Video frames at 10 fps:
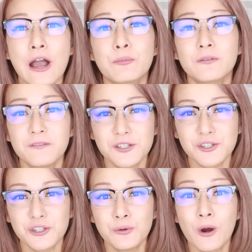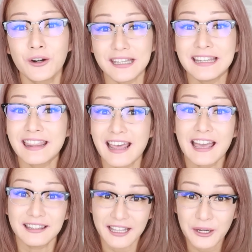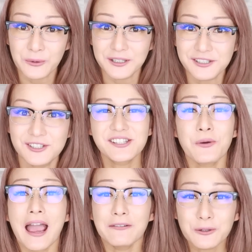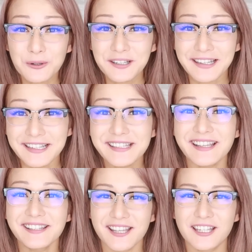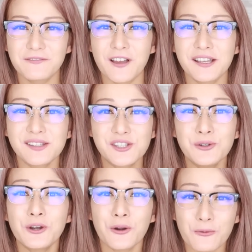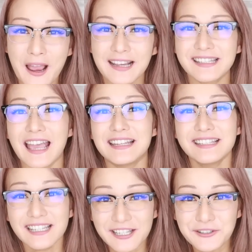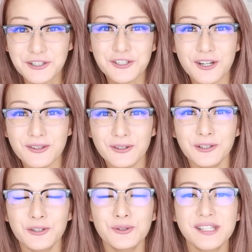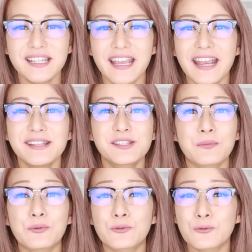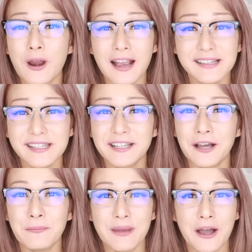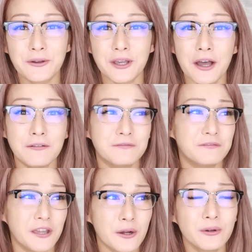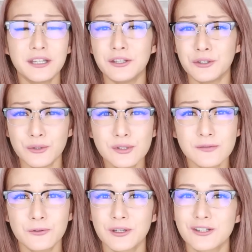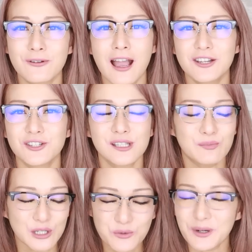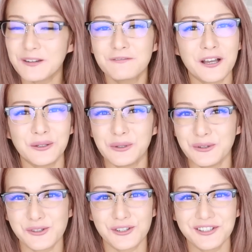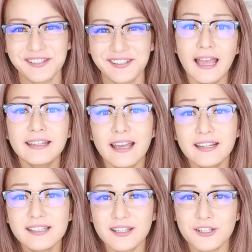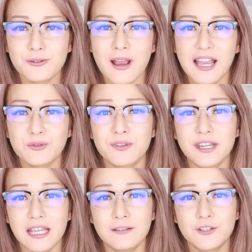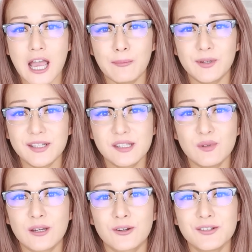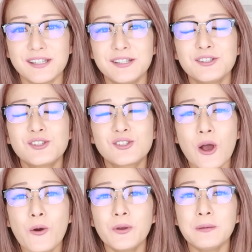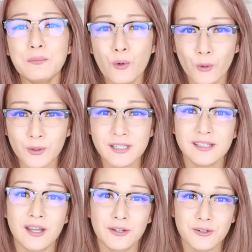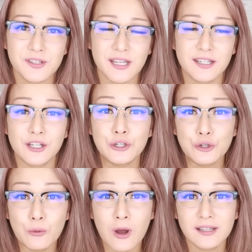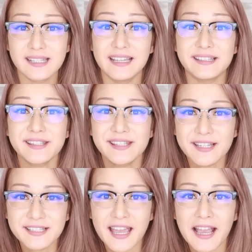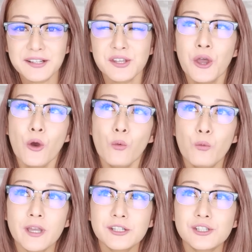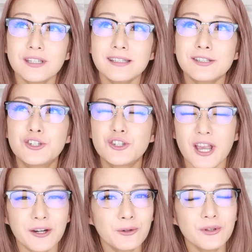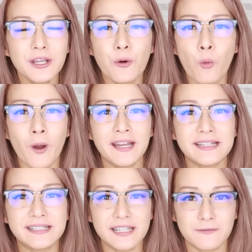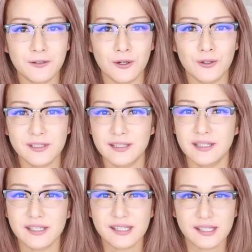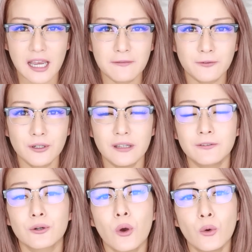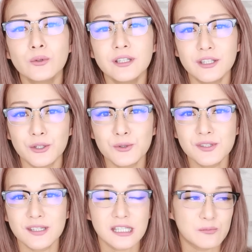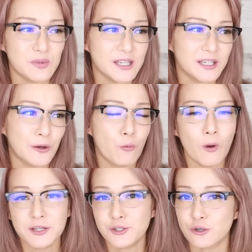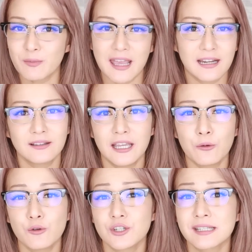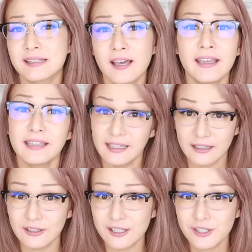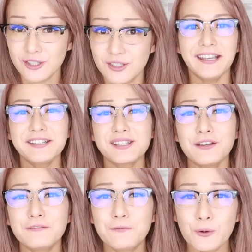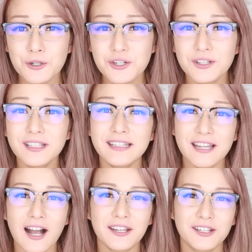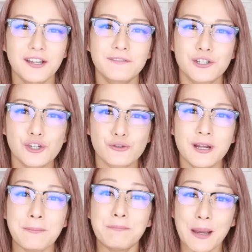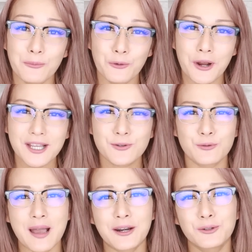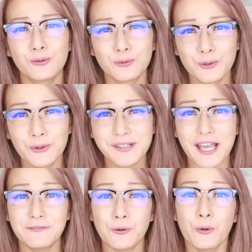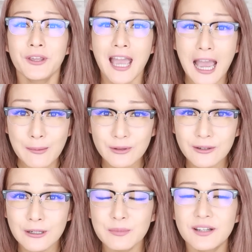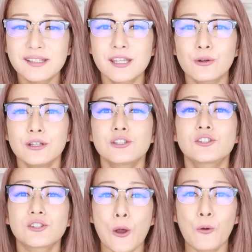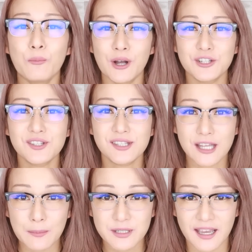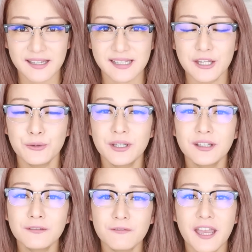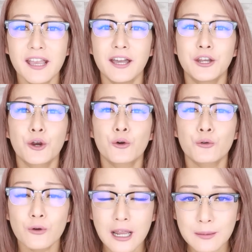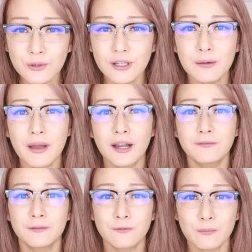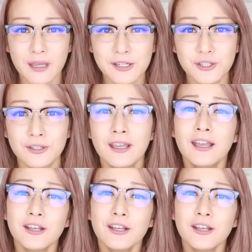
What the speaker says: how proficient you are in that language. So everyone is incentivized to correct and teach each other. You'll see a surprising amount of very useful interactions between fellow users. And getting to interact with native Japanese speakers is so important in understanding nuance and syntax, which is generally quite difficult to decipher if you're only used to speaking West Germanic languages like English. It's unfortunately not enough to straight memorize grammatical rules and vocabulary because there is so much subtext, and you can convey an incredible amount of information